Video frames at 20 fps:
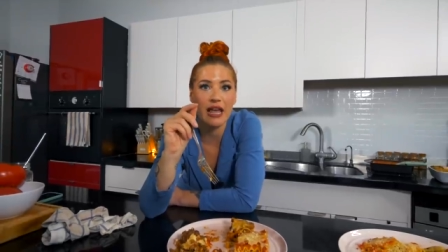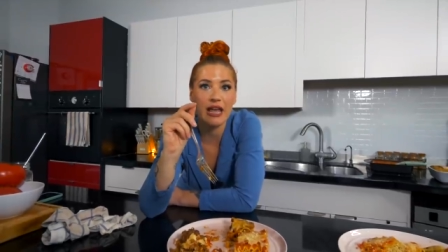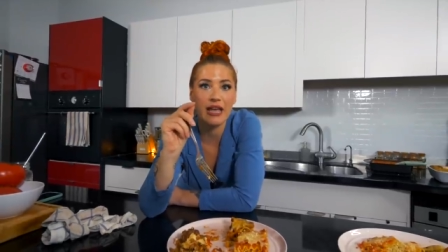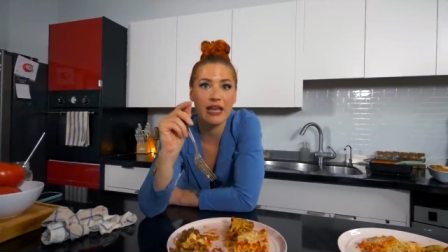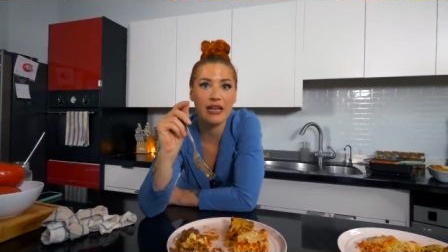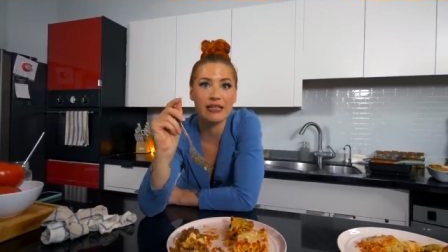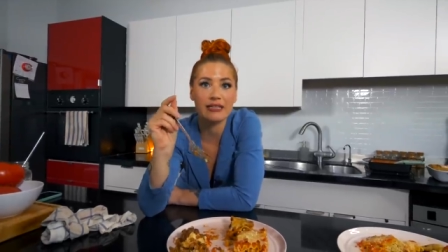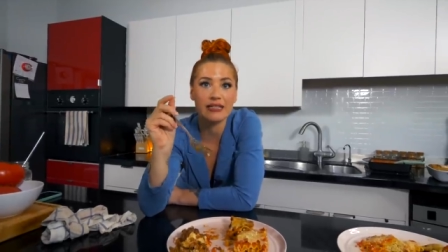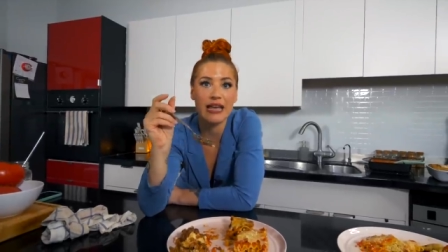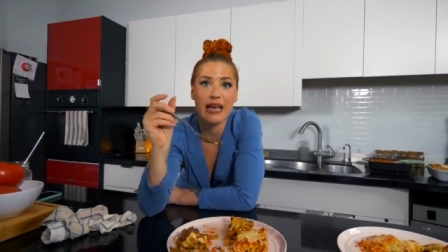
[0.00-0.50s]

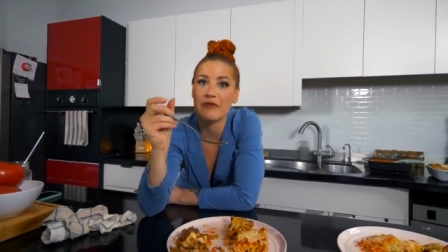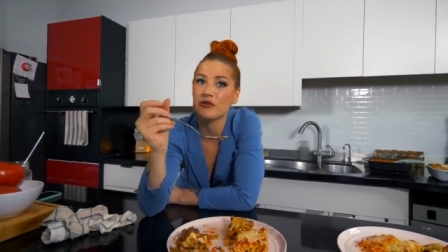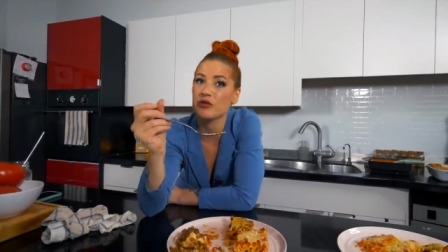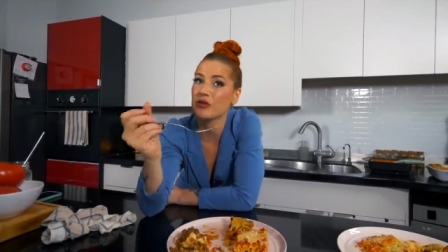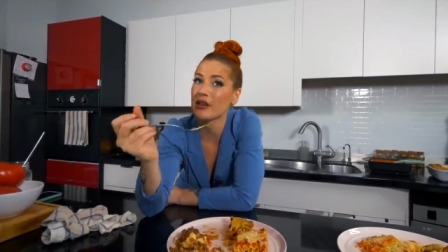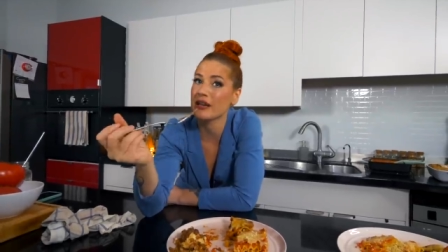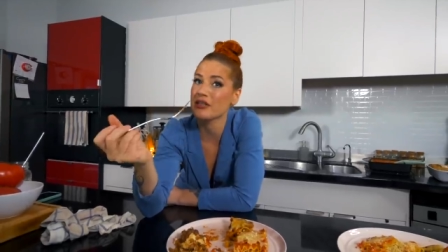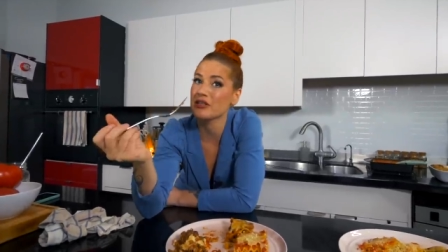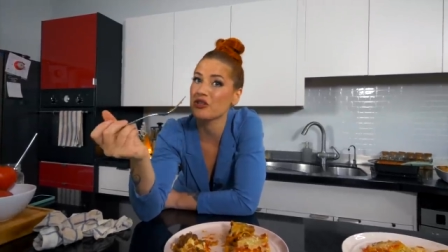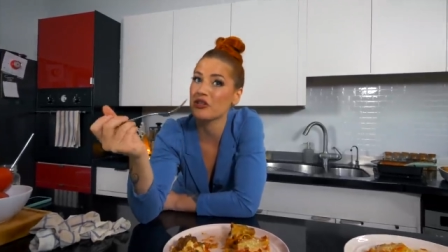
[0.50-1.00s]
And after
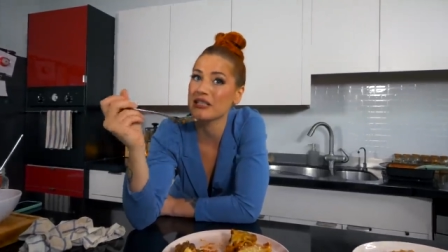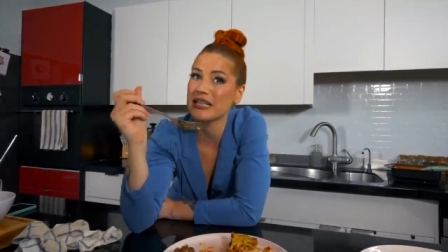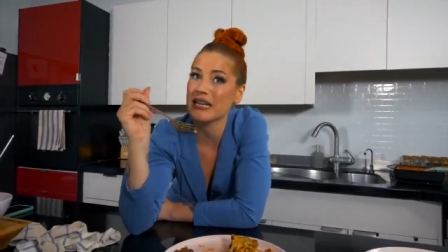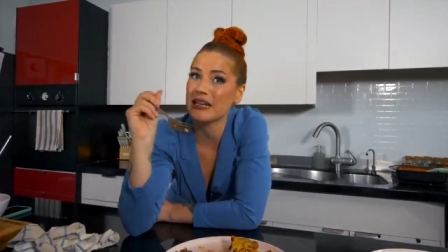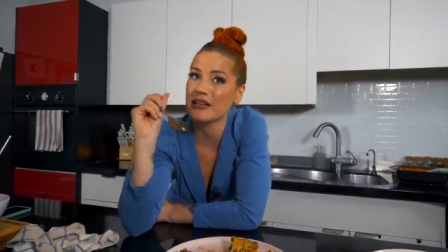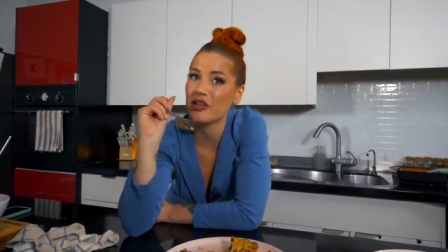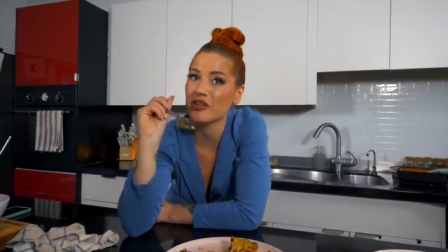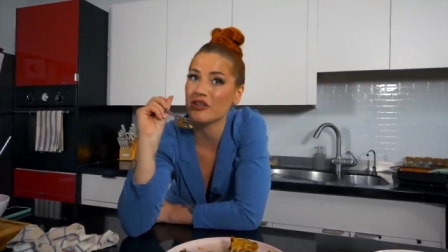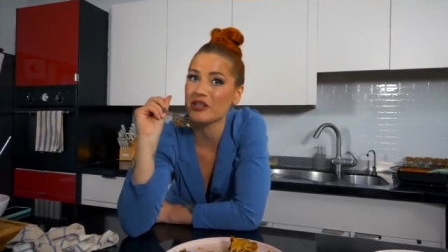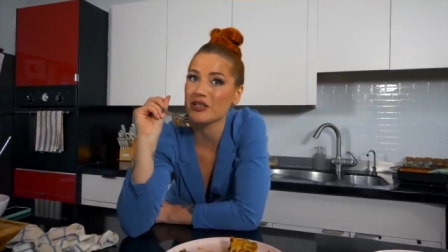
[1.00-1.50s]
that, it's only
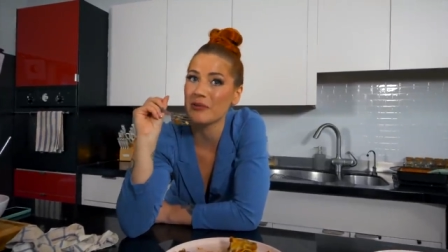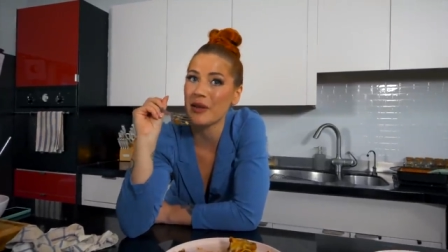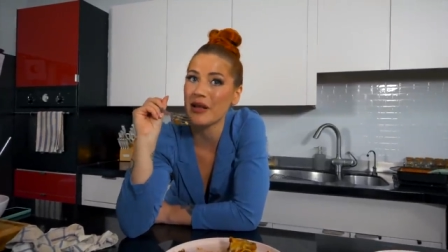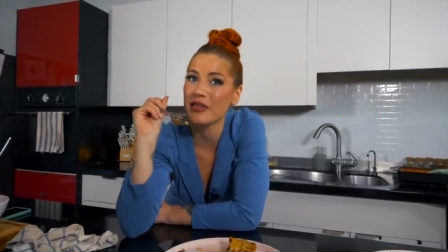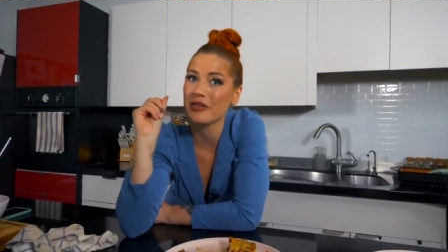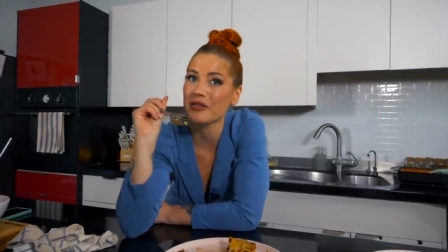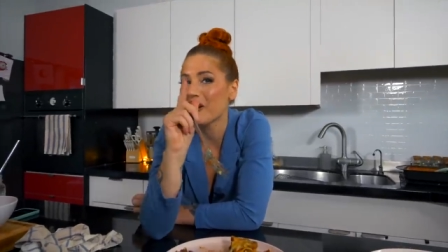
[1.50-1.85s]
$10 a month.